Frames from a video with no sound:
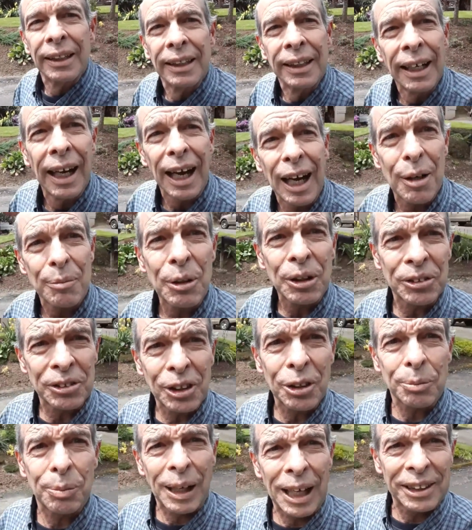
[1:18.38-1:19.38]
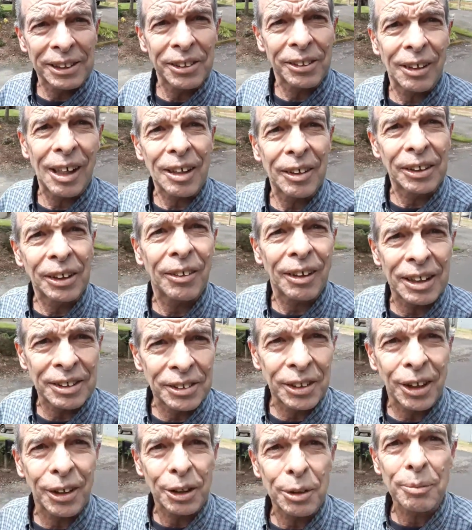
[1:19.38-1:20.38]
Most of the plants that are out here I
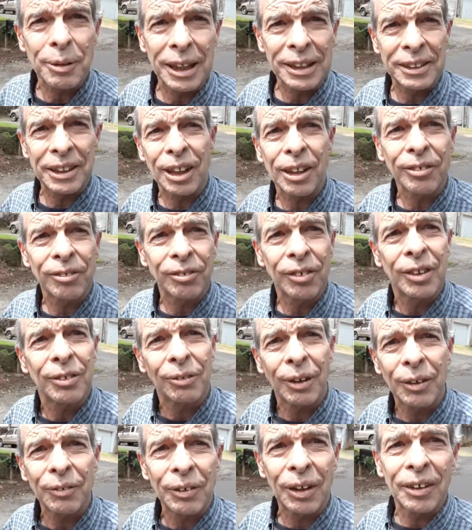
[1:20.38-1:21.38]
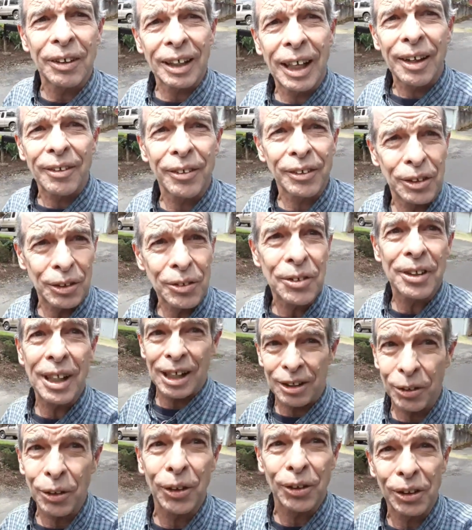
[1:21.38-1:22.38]
started myself, one way or another, using that
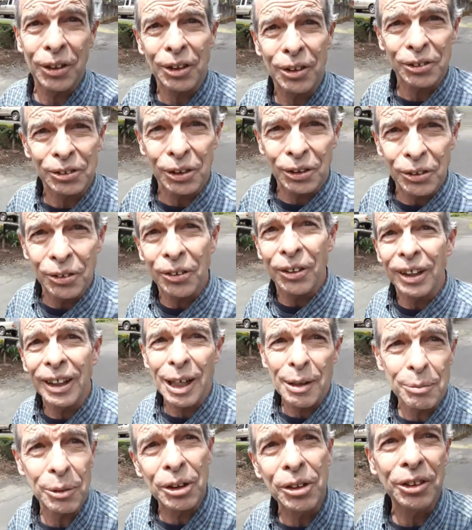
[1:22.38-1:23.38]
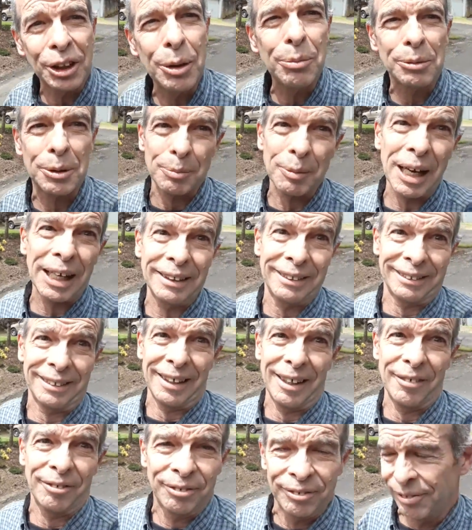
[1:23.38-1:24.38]
horticulture degree. I'm too cheap to buy
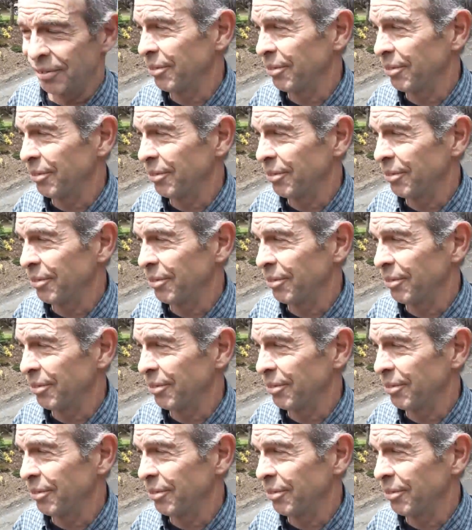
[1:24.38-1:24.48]
stuff.